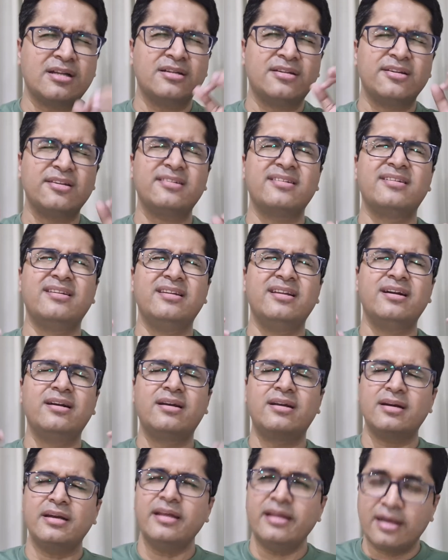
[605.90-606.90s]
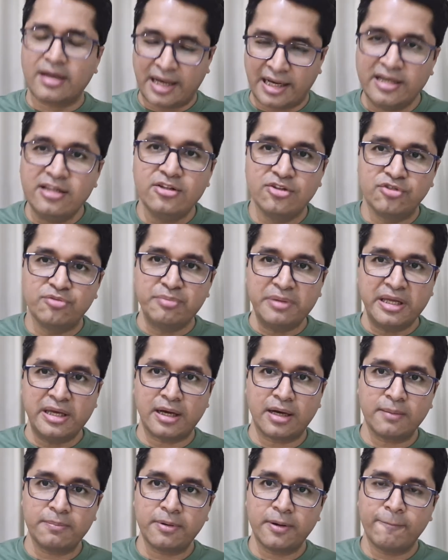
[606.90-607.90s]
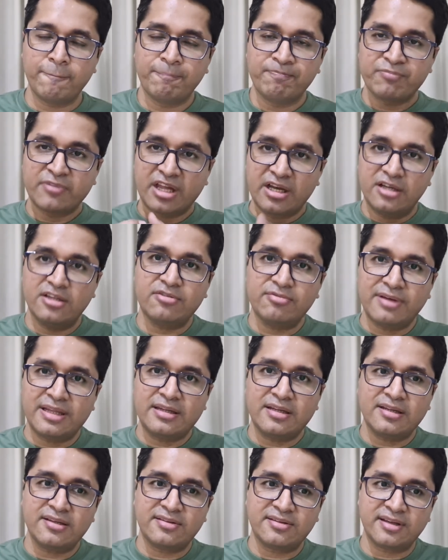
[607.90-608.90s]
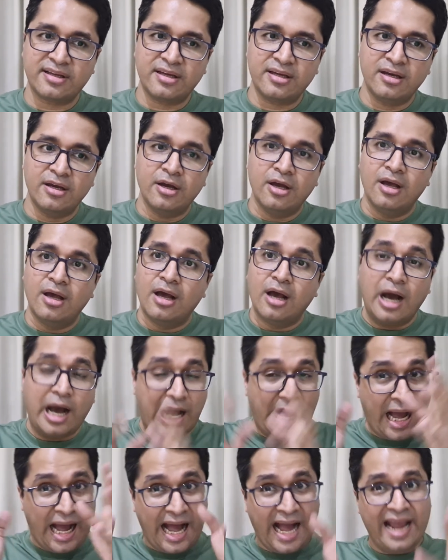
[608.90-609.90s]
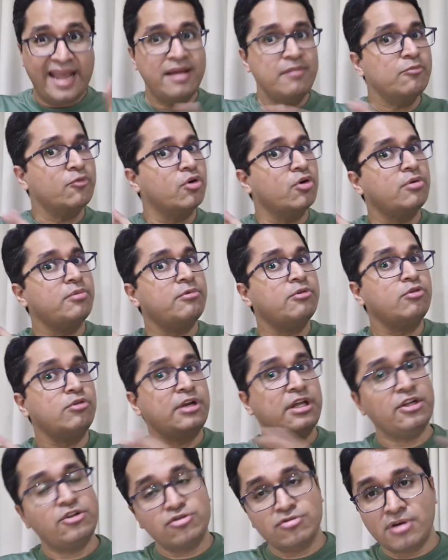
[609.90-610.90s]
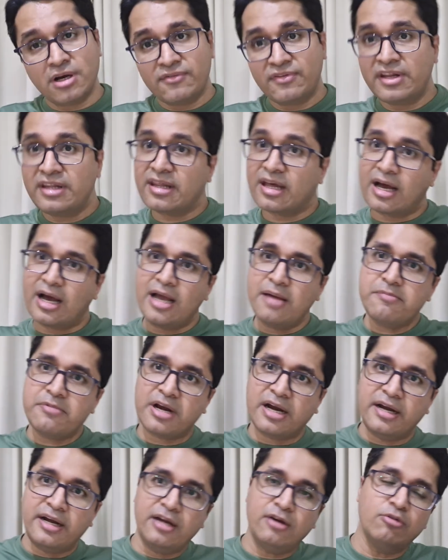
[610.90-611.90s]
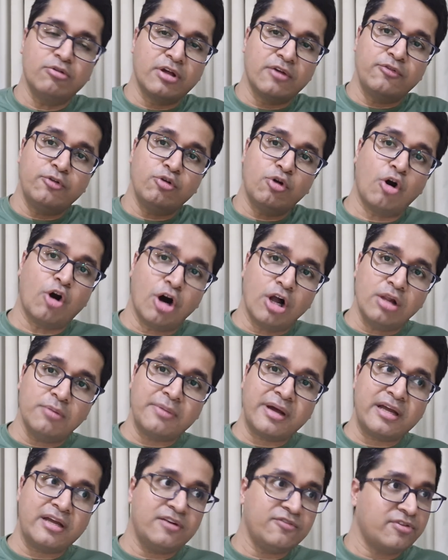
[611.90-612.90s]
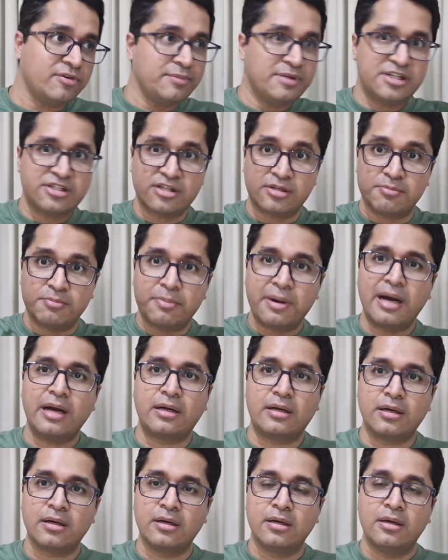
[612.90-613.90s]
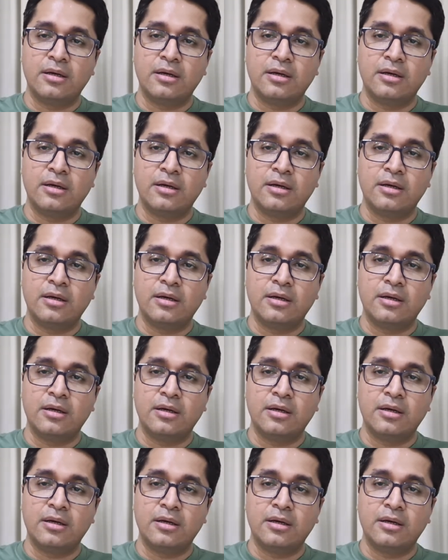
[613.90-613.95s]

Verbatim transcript: and this literally riles me up, is when they say, I am going to teach you everything. I am ready to give you all my information, but